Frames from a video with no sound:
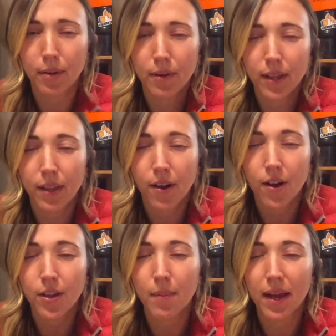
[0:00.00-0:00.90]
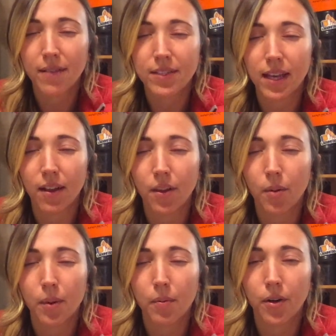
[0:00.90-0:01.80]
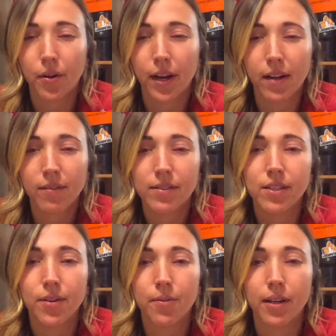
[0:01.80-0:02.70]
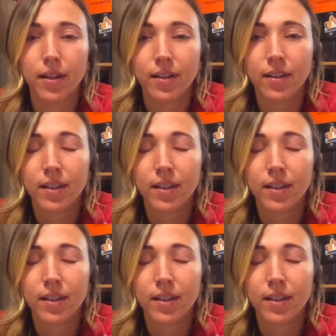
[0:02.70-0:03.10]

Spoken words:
really long, you might have to get a little bit more creative because you don't want to